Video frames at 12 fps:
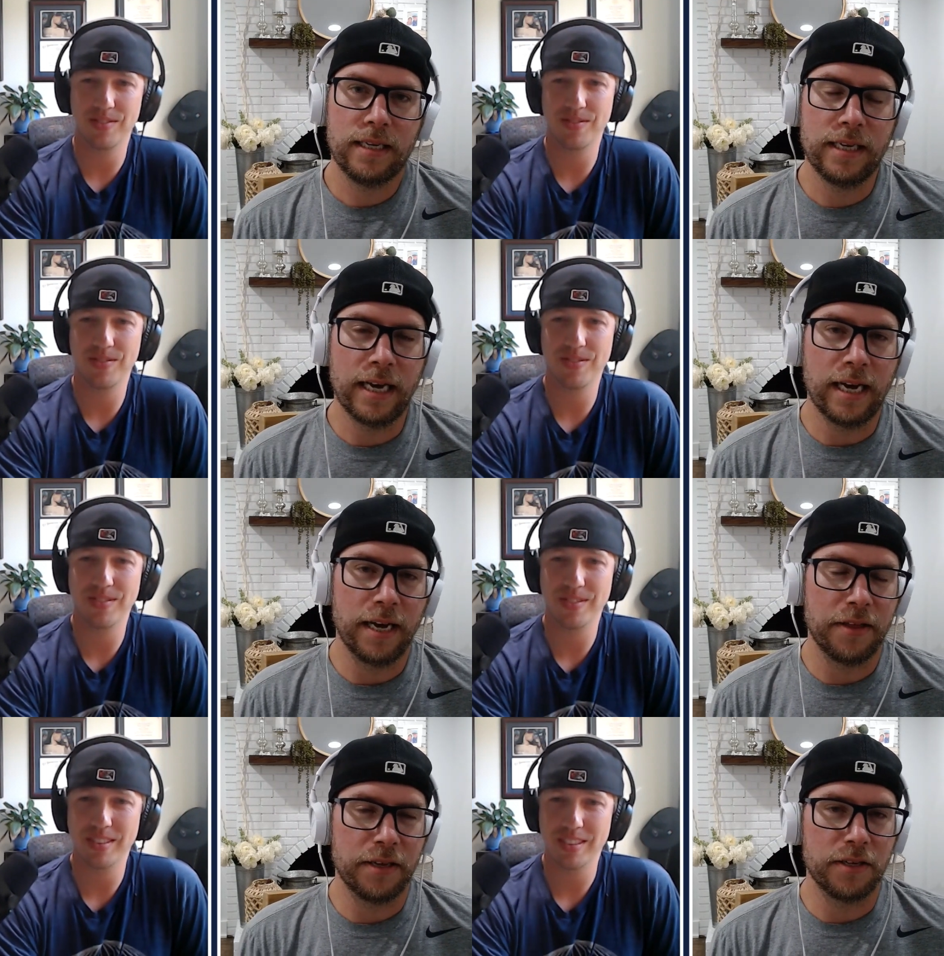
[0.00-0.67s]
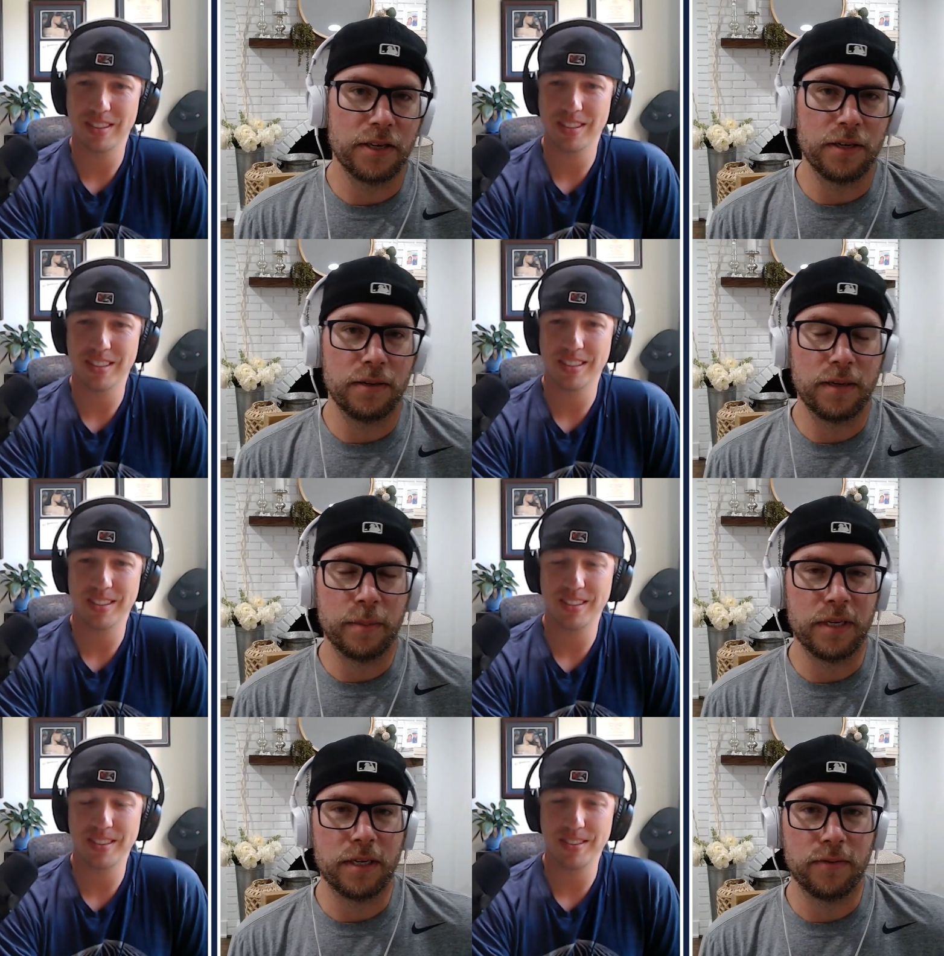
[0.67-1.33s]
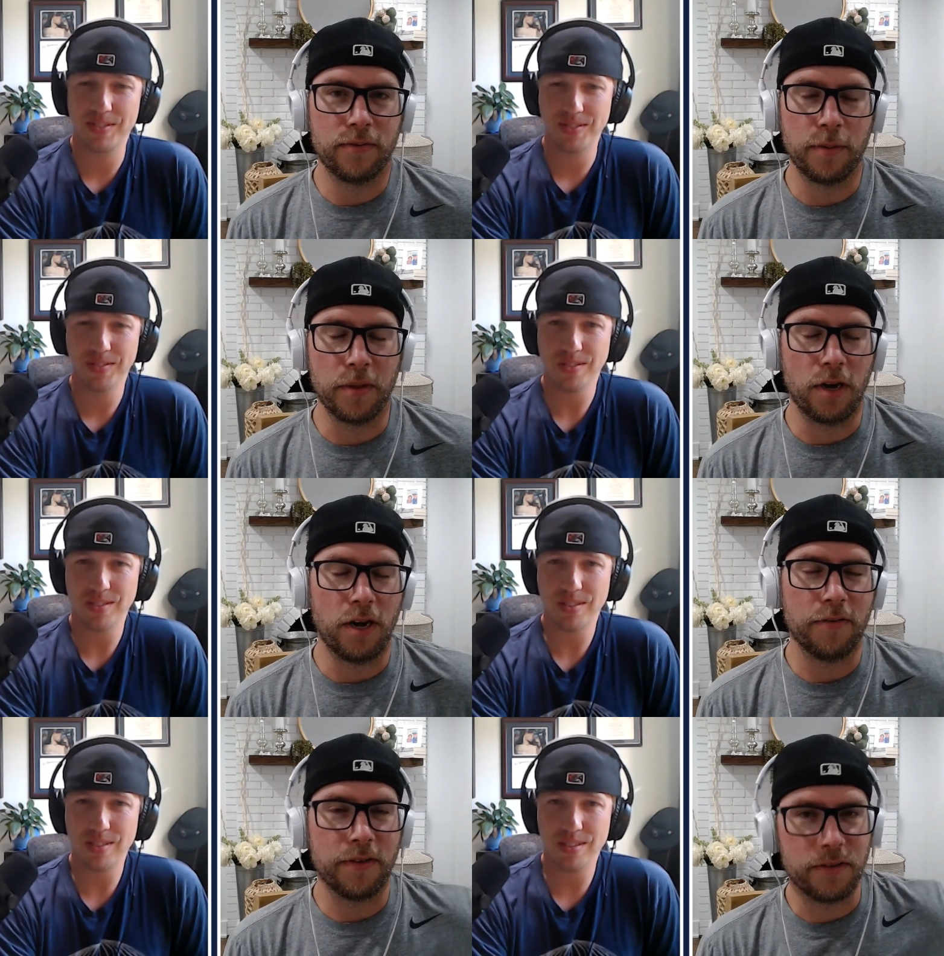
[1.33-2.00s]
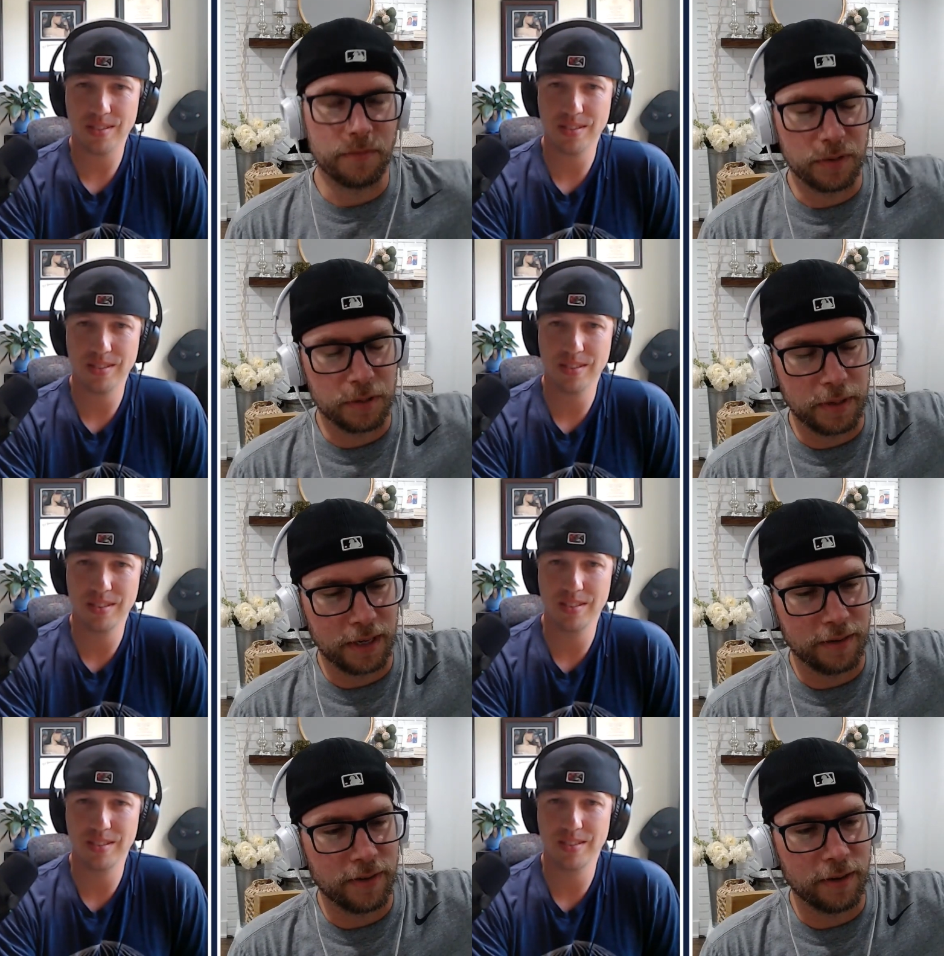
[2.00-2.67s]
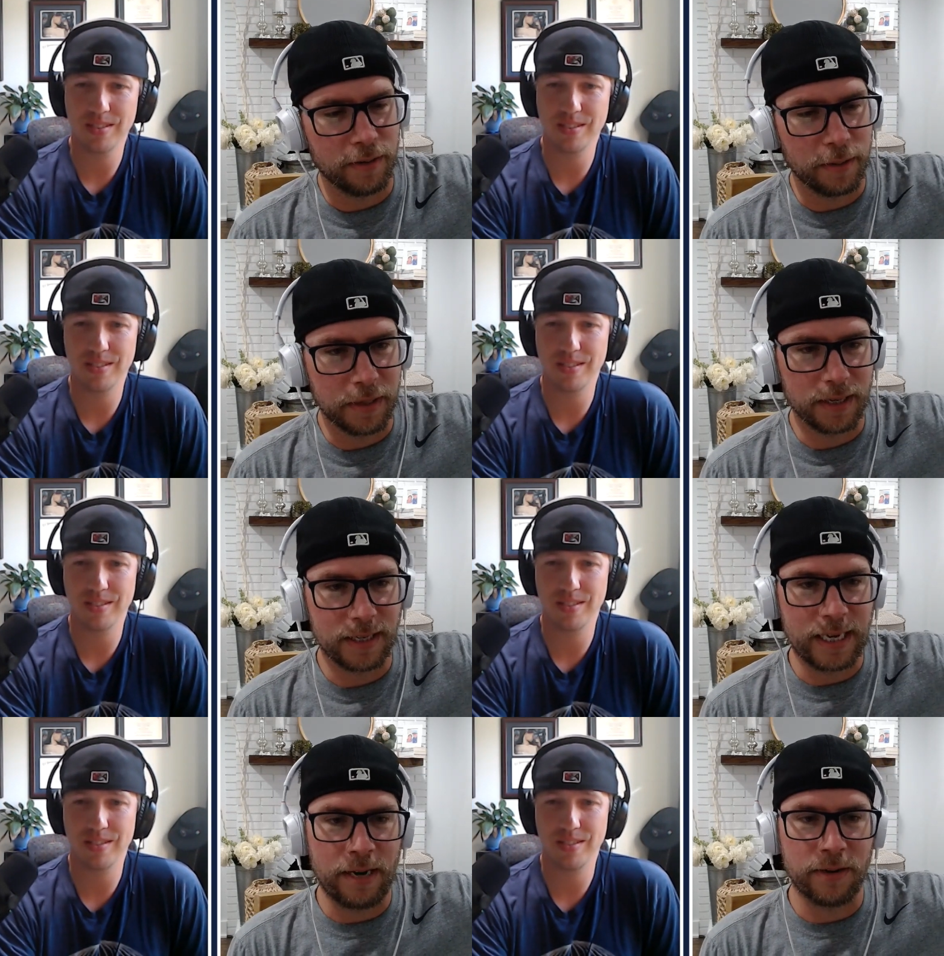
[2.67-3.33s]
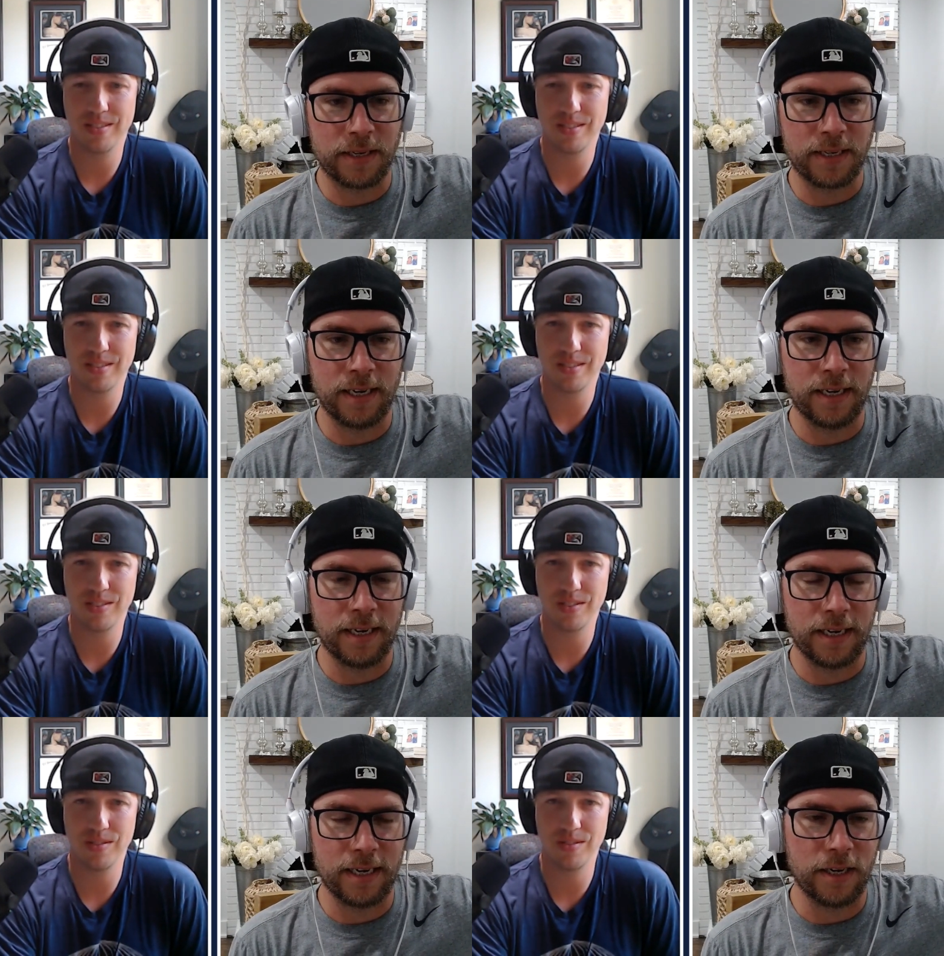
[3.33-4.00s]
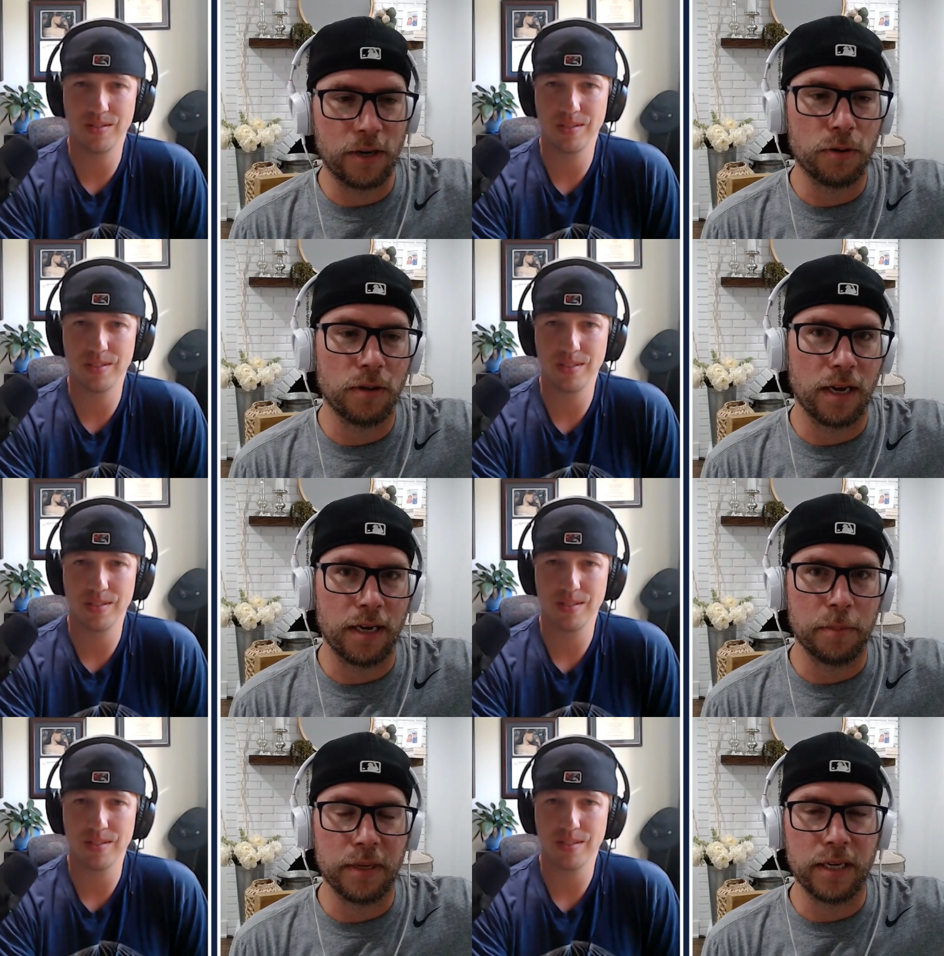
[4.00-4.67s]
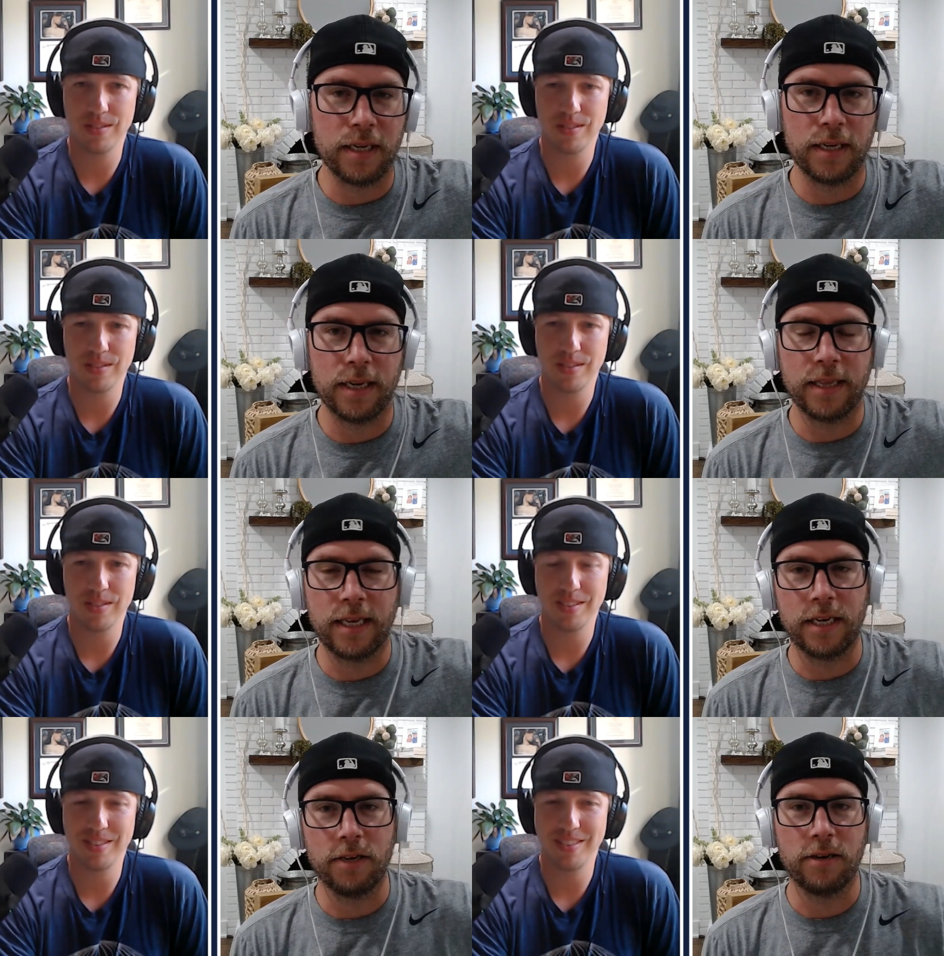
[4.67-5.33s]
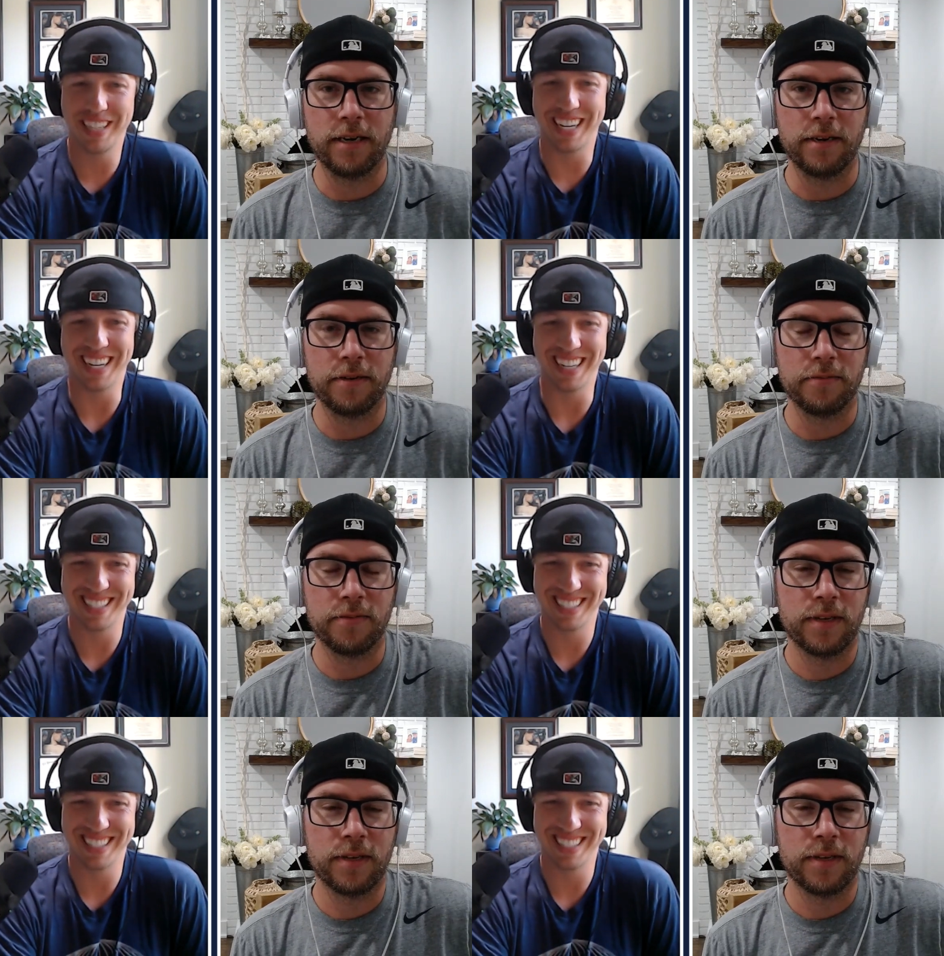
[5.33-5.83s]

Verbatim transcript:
Speaker 1: Yeah, I think so. I mean, from the offensive perspective, anyway, because how exciting can an O line be? And then you have